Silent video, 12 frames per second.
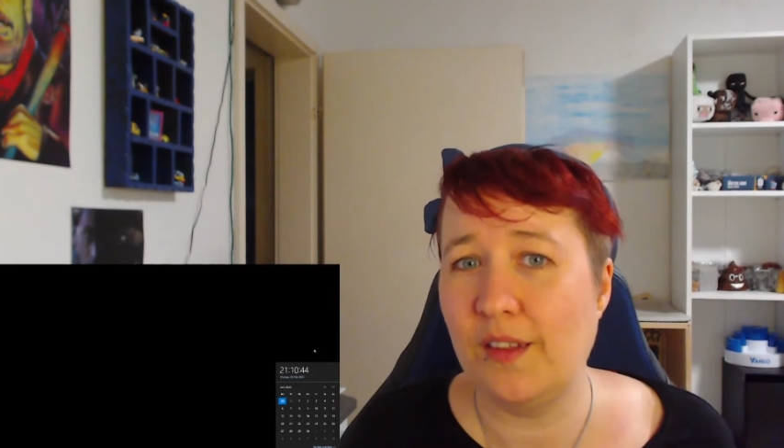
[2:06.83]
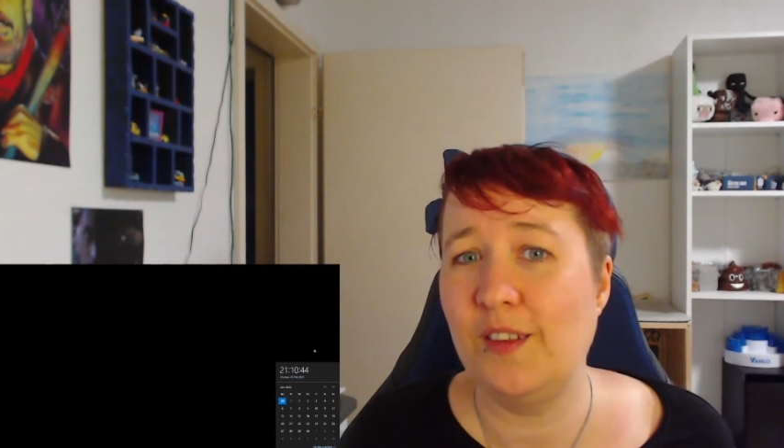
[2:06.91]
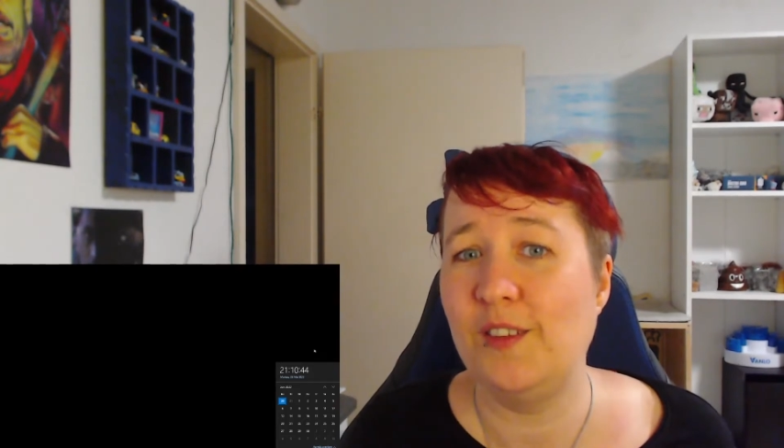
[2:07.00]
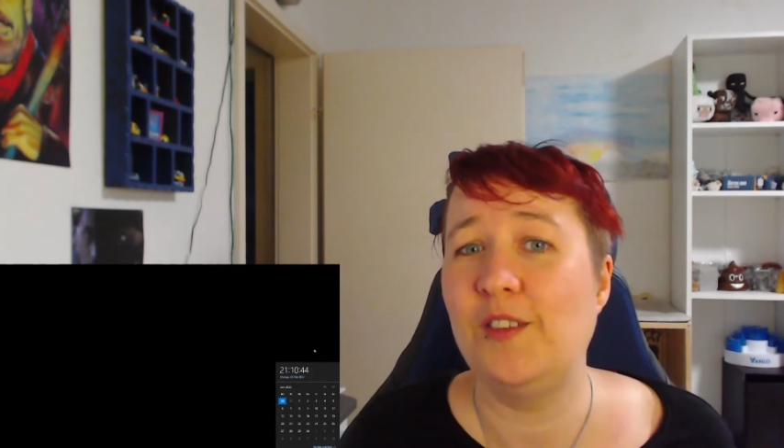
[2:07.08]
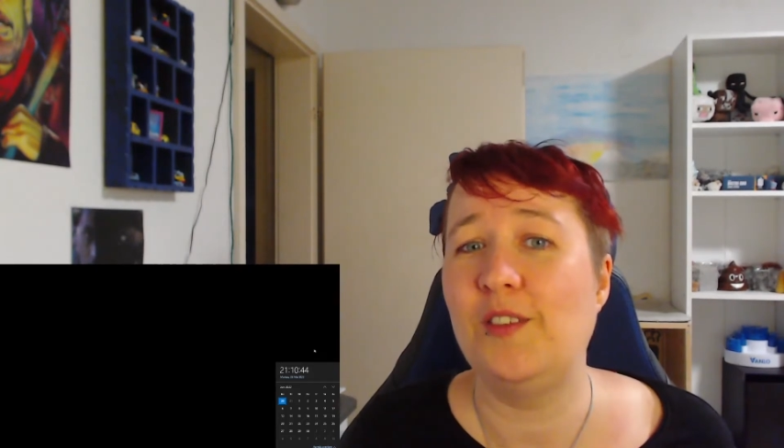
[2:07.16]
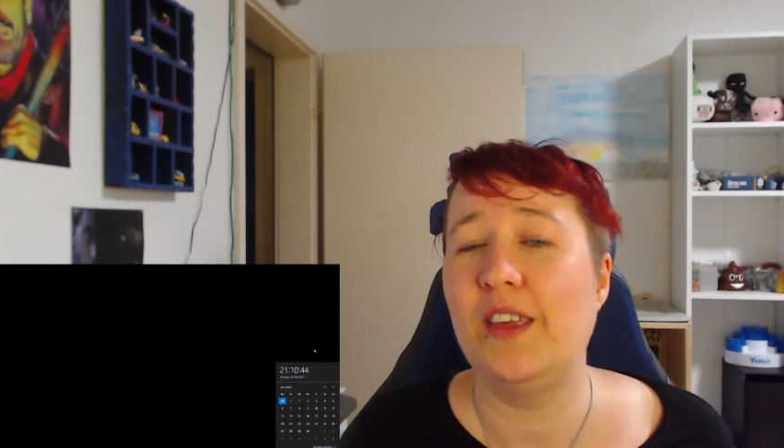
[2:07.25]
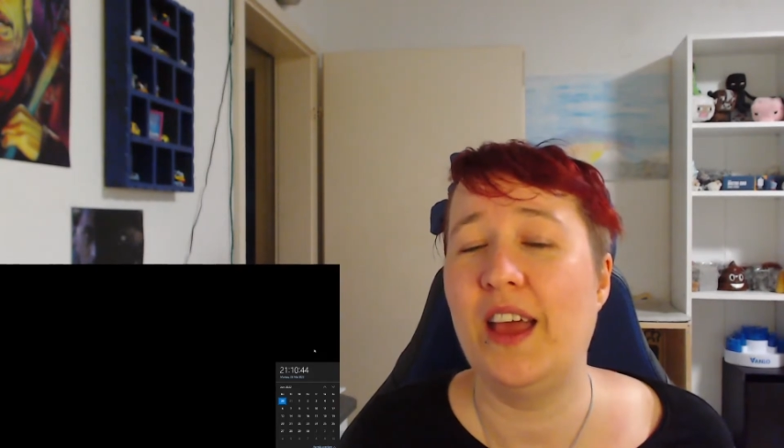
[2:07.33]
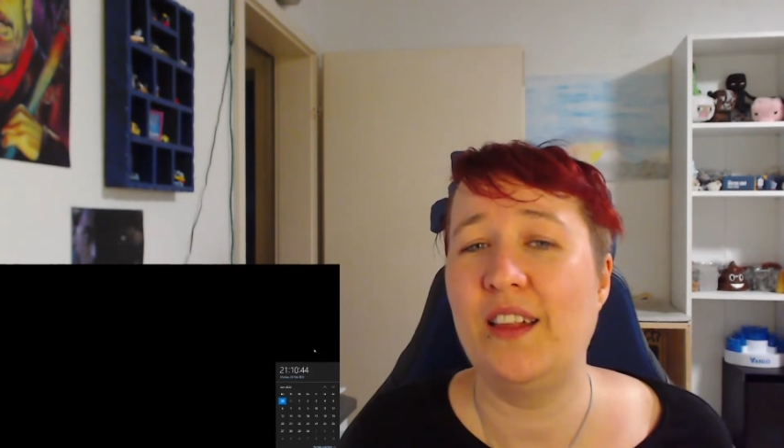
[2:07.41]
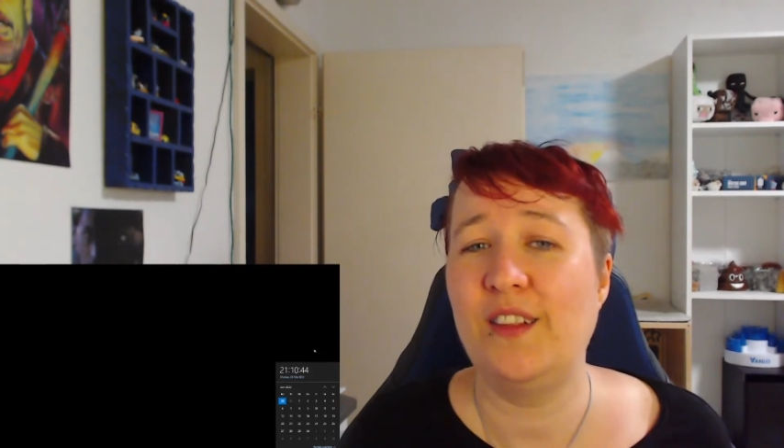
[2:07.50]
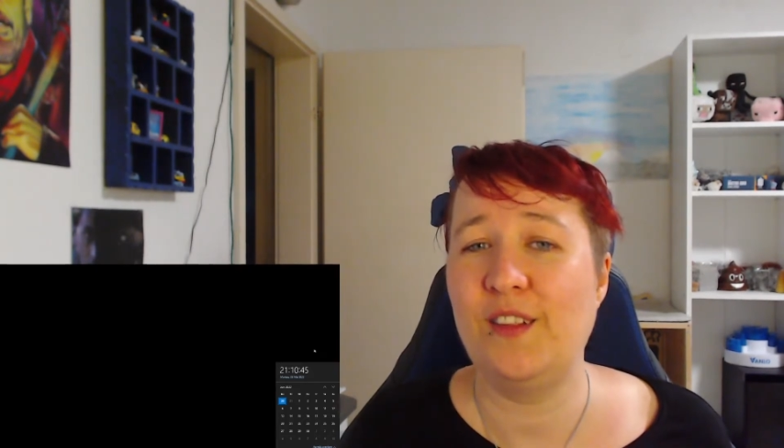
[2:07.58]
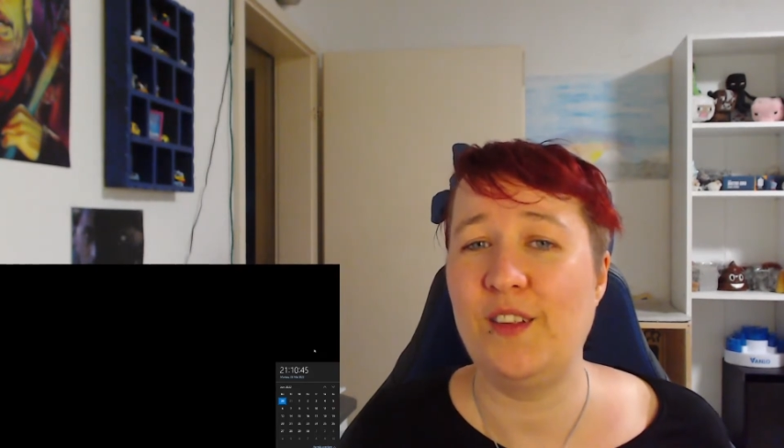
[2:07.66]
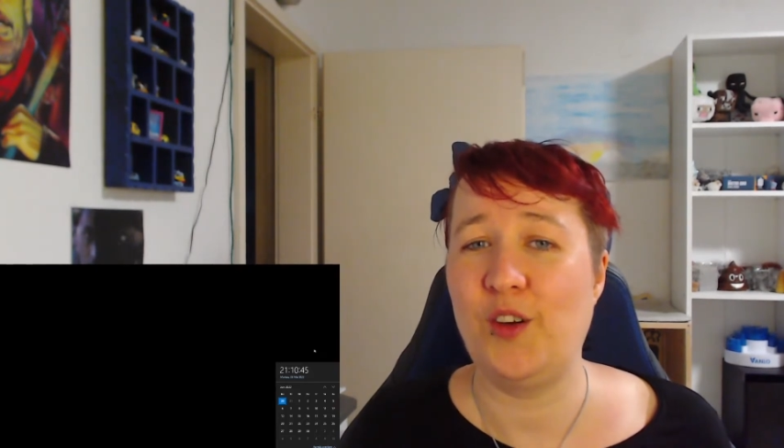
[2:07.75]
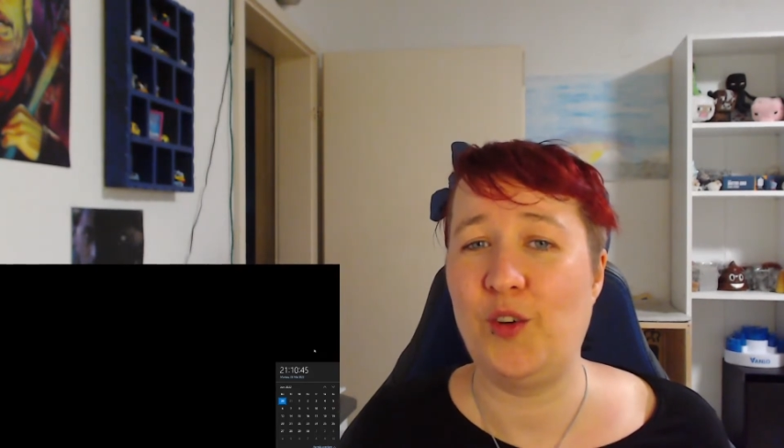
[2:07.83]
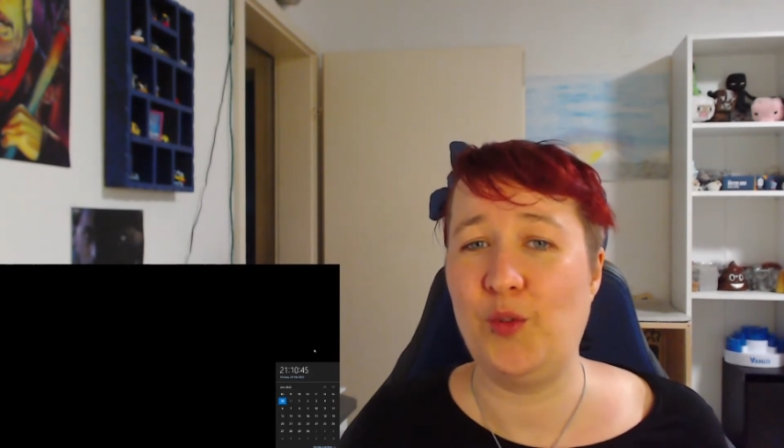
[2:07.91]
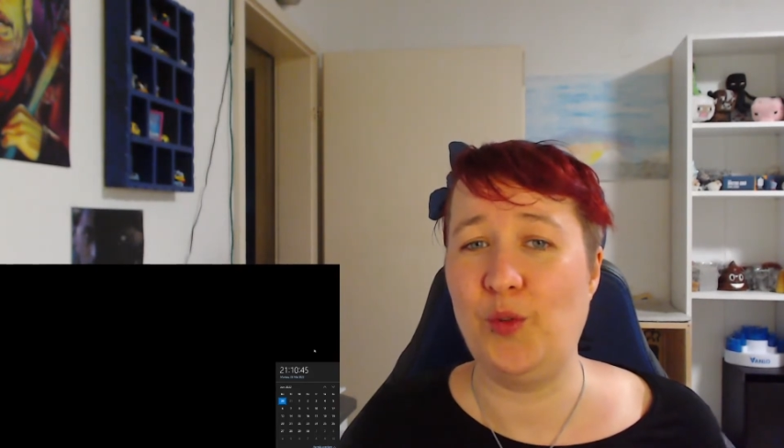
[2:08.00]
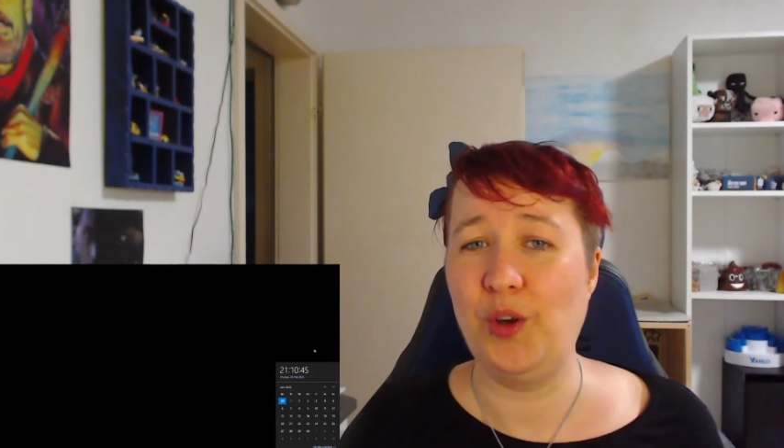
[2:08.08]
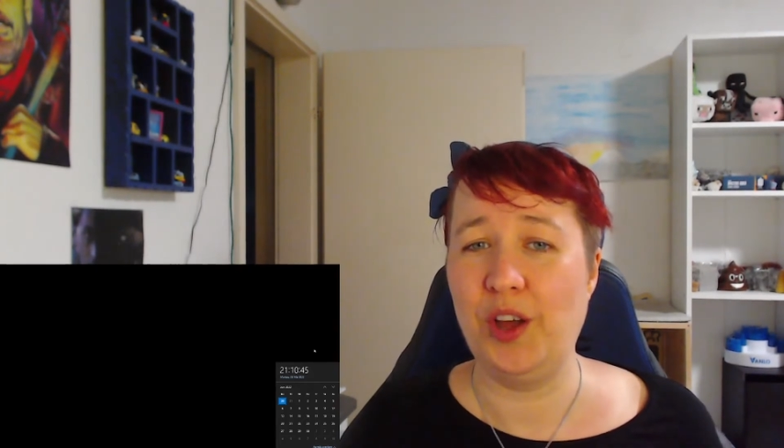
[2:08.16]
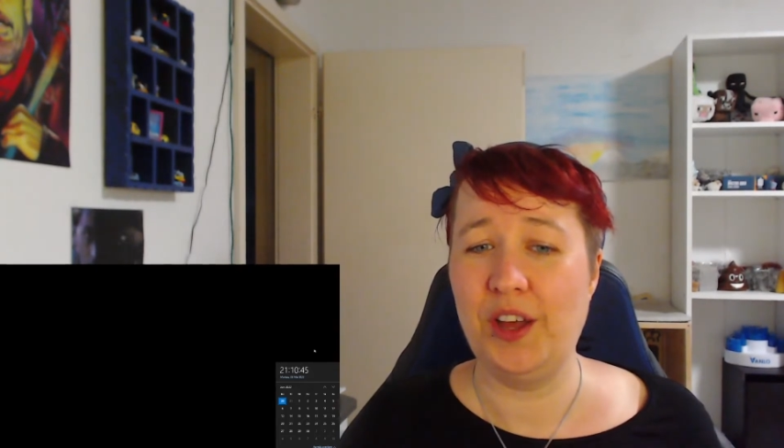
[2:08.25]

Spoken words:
to do that, so